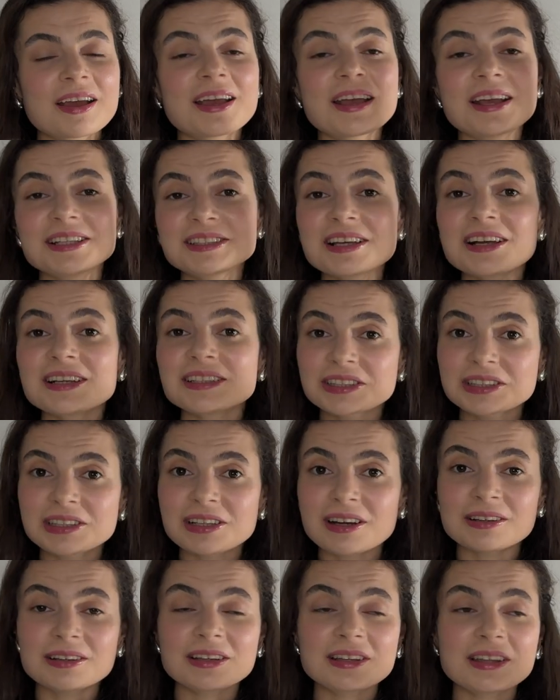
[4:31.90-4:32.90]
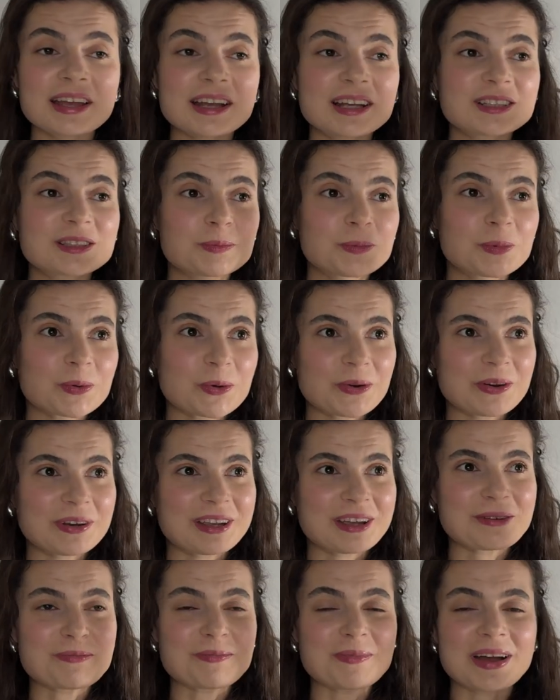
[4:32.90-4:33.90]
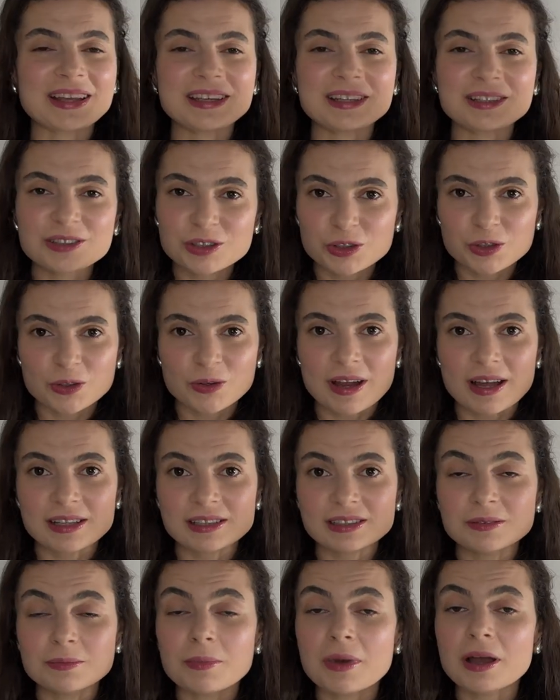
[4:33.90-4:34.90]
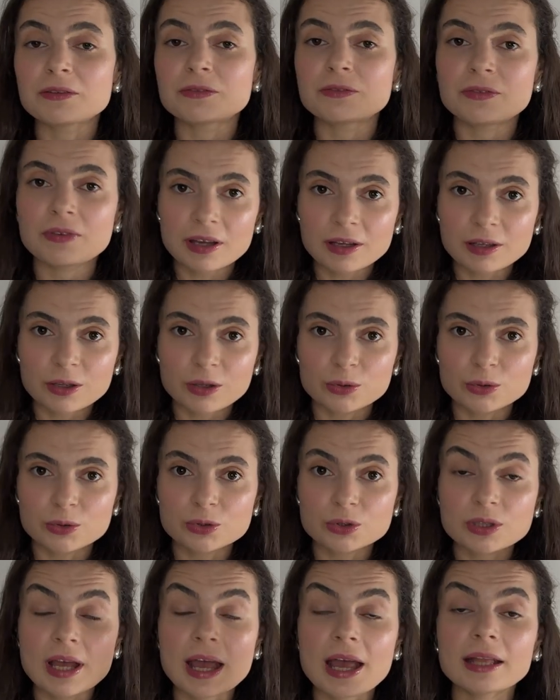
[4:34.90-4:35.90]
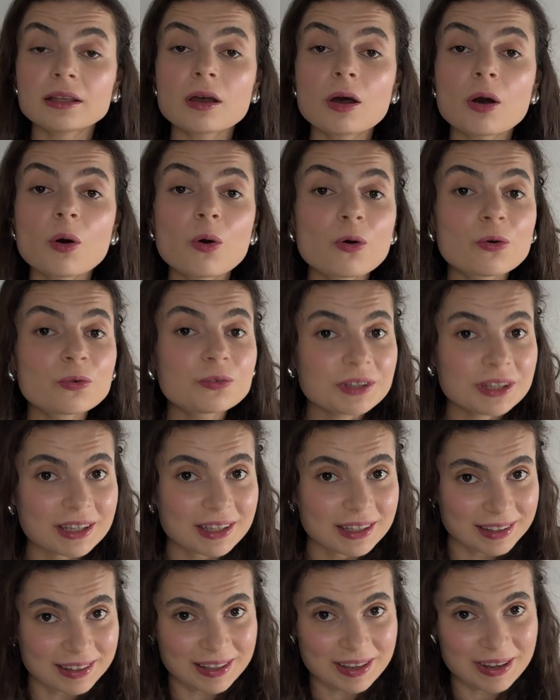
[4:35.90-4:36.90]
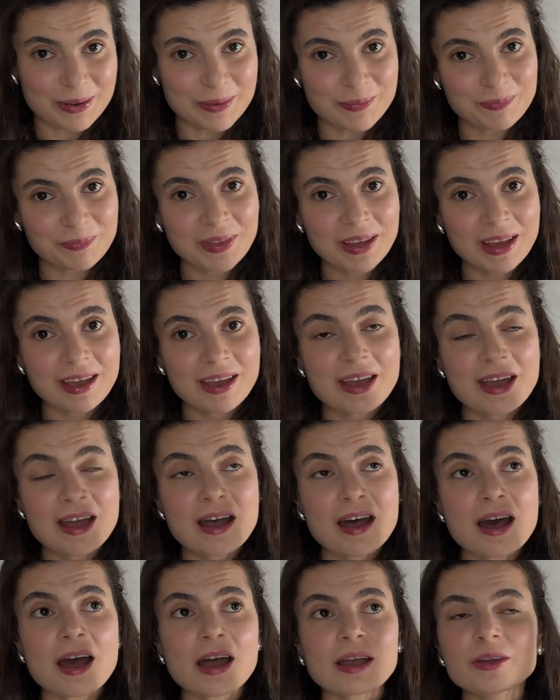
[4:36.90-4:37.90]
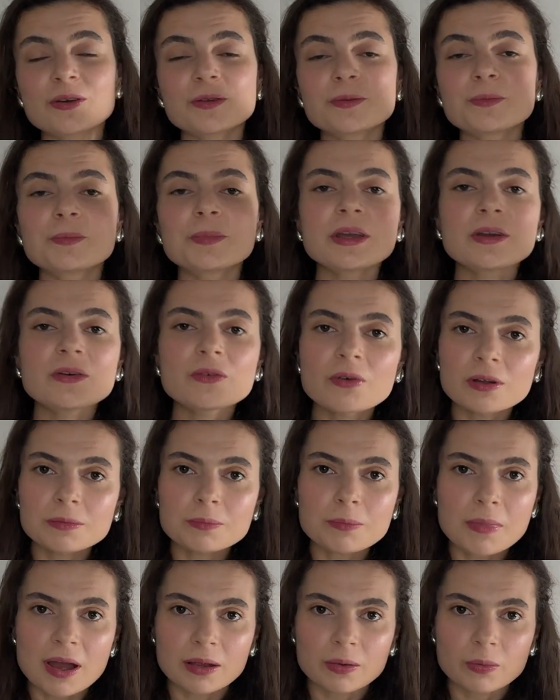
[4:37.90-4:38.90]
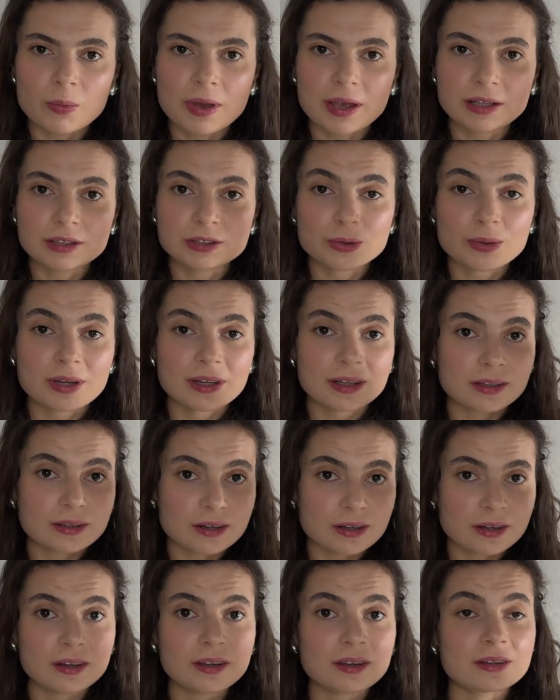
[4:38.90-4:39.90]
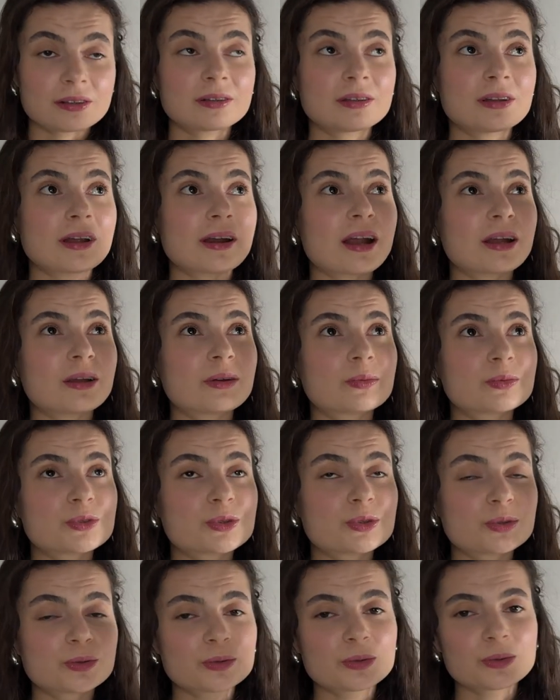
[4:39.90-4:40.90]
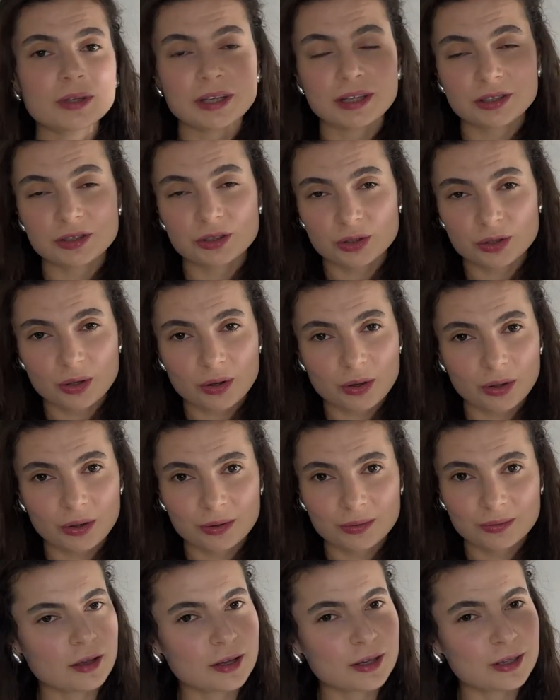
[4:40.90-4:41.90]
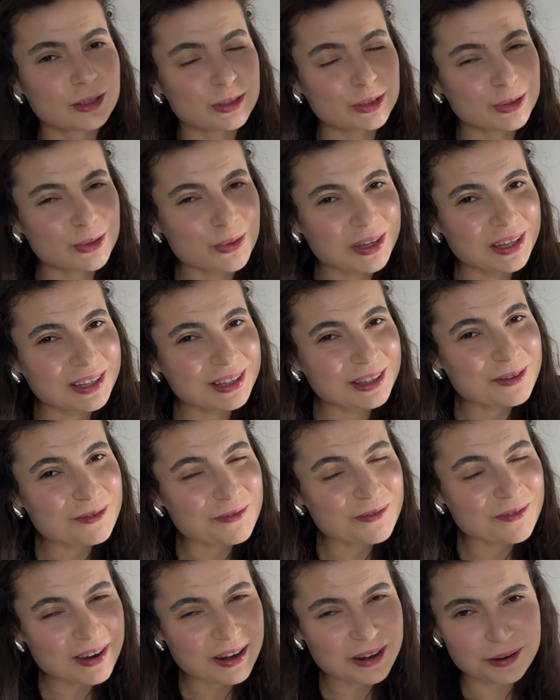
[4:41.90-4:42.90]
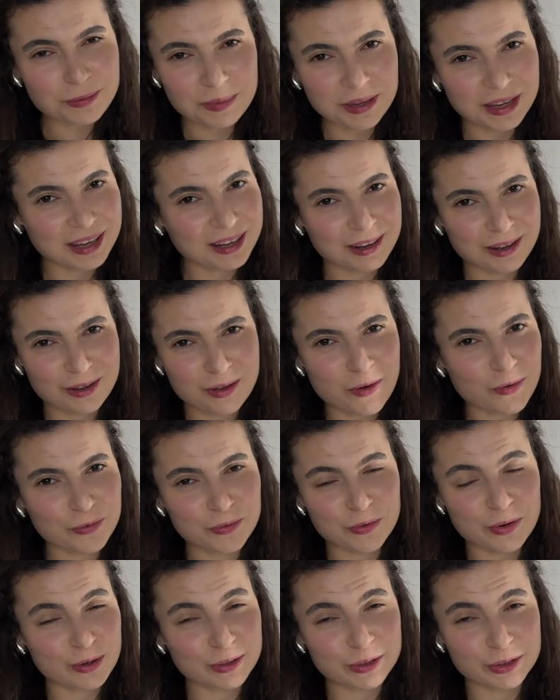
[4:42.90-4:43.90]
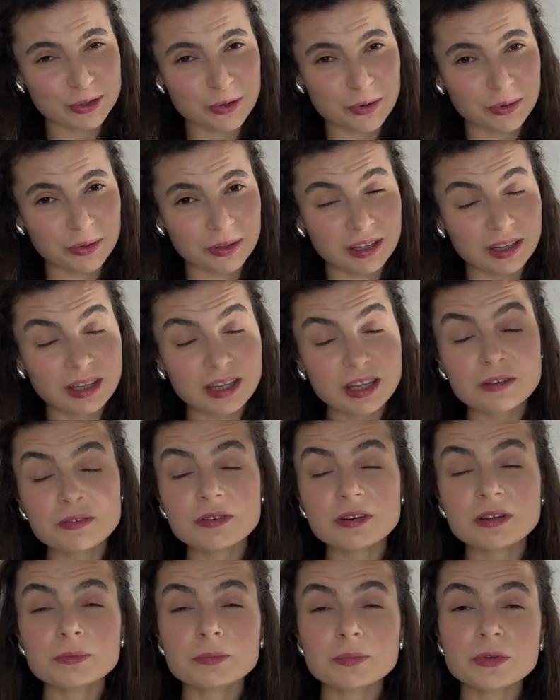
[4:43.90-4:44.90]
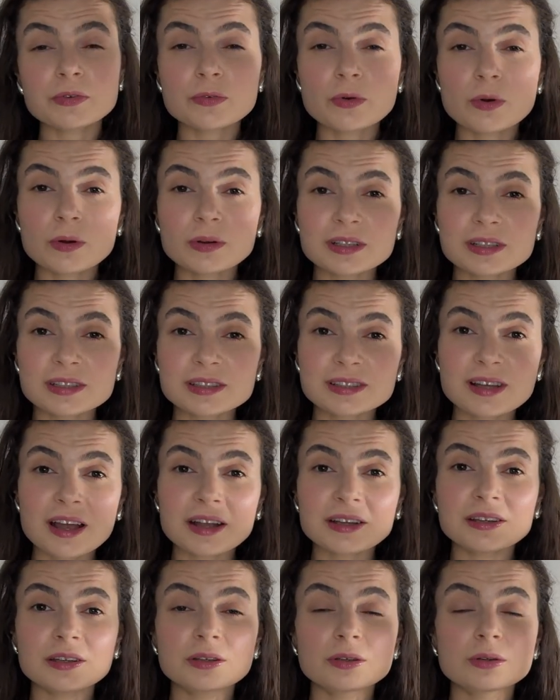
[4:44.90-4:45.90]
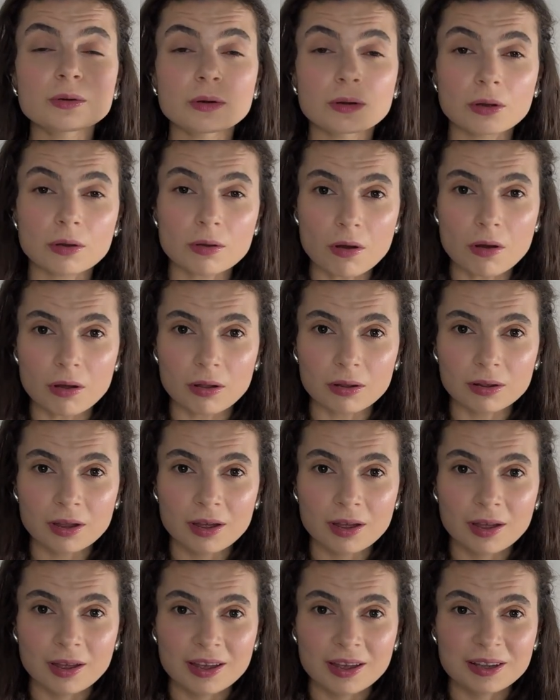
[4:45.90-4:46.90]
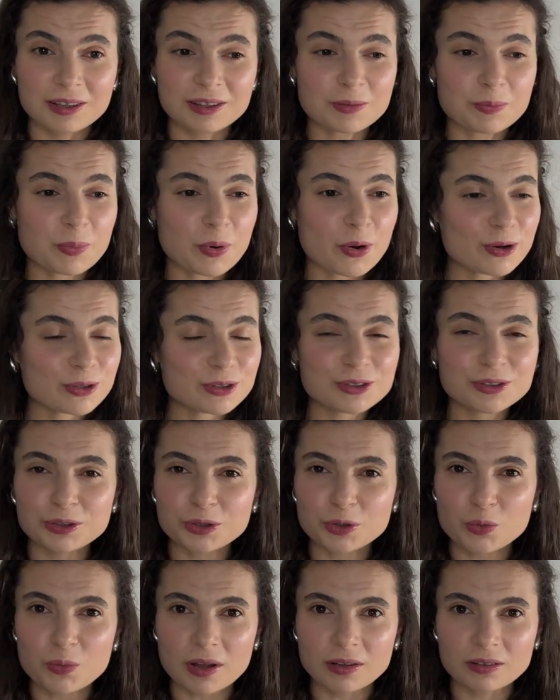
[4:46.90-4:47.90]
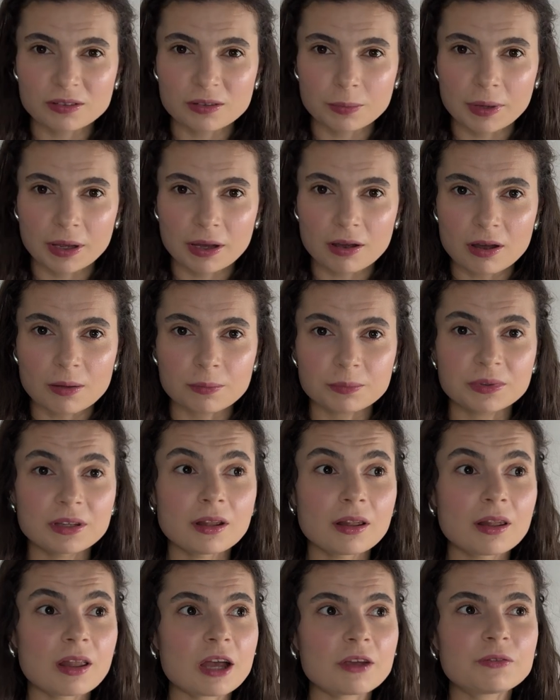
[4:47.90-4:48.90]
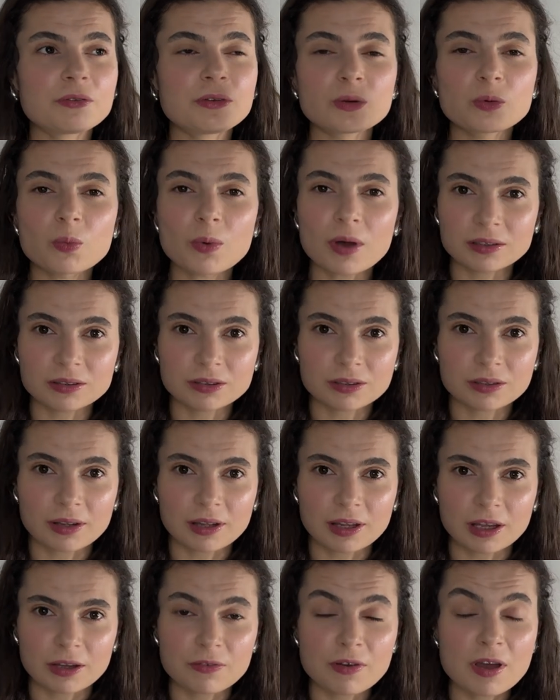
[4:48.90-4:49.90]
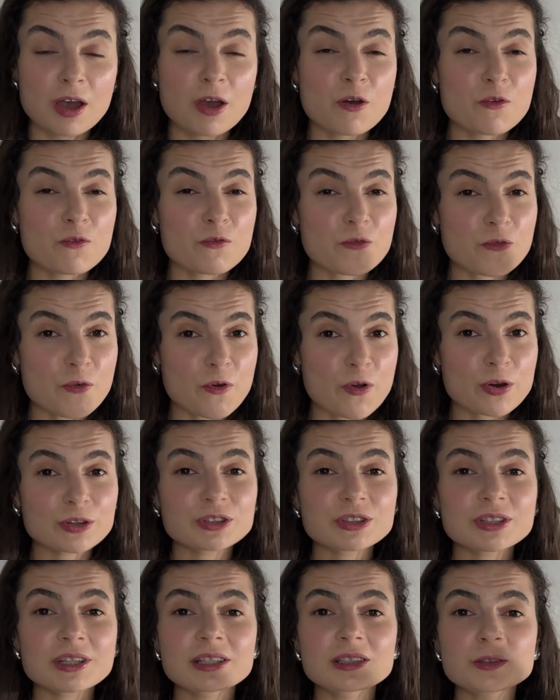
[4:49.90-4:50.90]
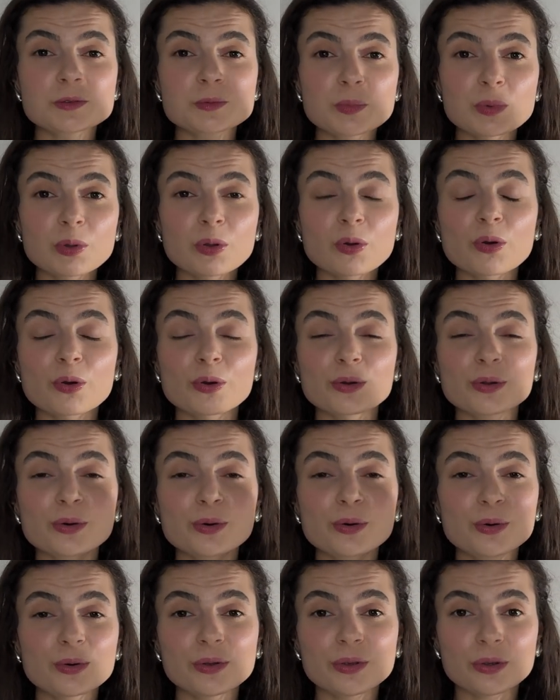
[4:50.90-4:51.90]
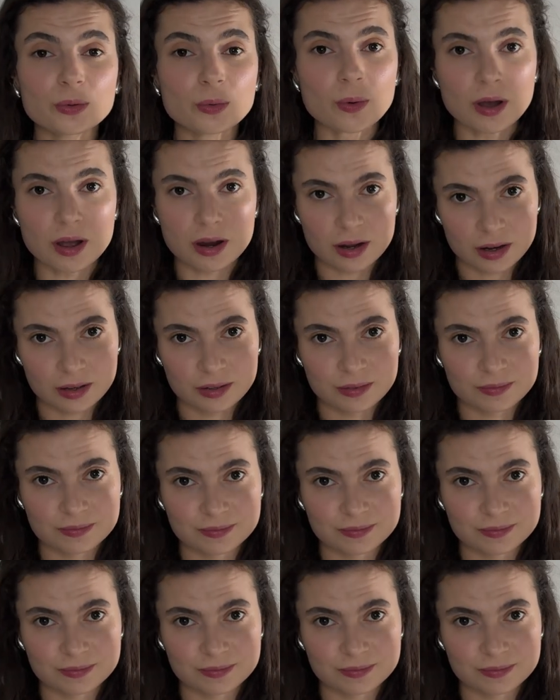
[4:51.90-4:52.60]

As I started exploring my interests, my values, and owning them, I could pivot my way to a career that I truly enjoy. So in the very beginning of your journey, even before deciding your goal, the person you want to become, the life you want to live, first explore who you are.